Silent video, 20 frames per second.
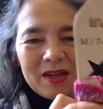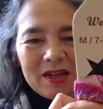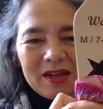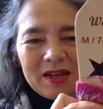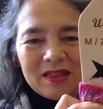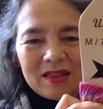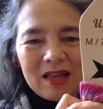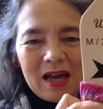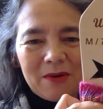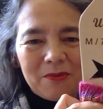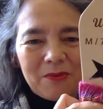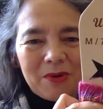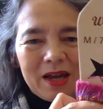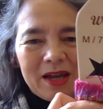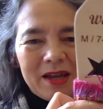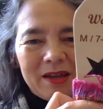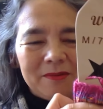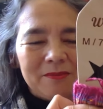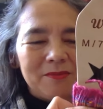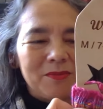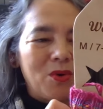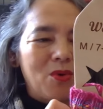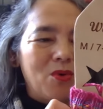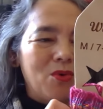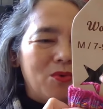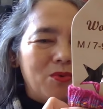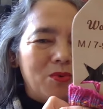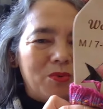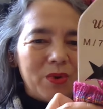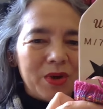in that way,
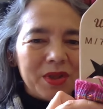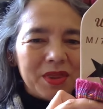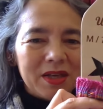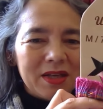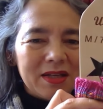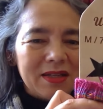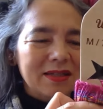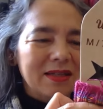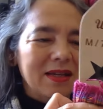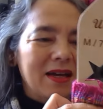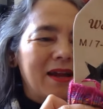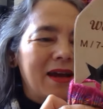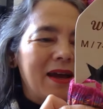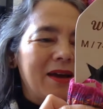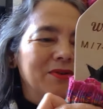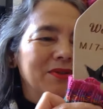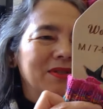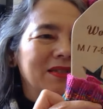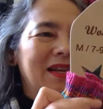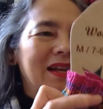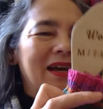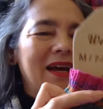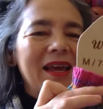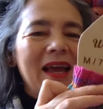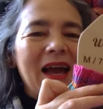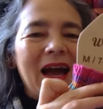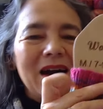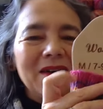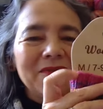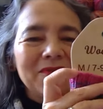or with these cutouts that I
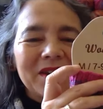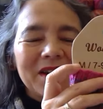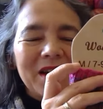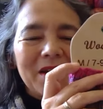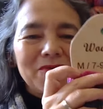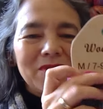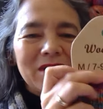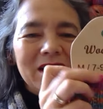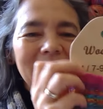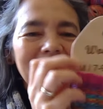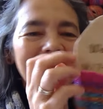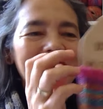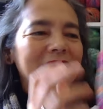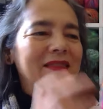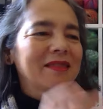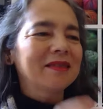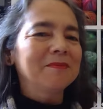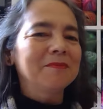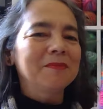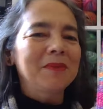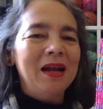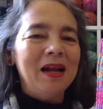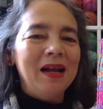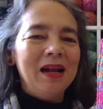have, and I really like them.